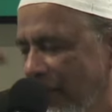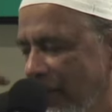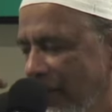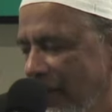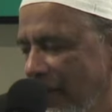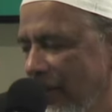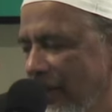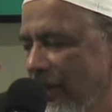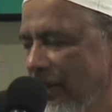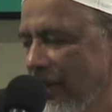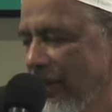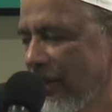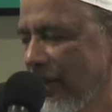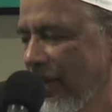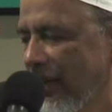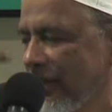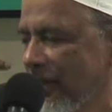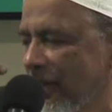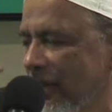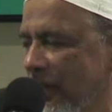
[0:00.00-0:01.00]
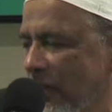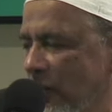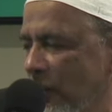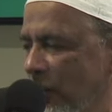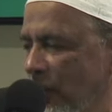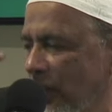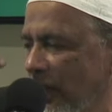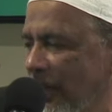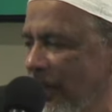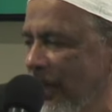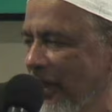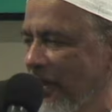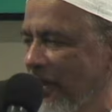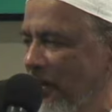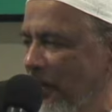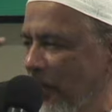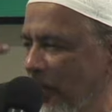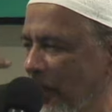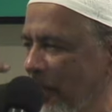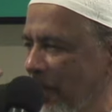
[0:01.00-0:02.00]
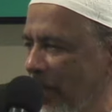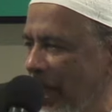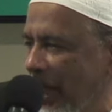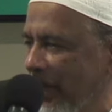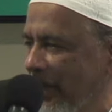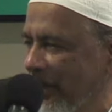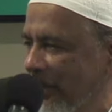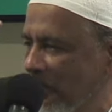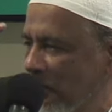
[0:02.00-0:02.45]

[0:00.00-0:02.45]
it, it's in, within your mind.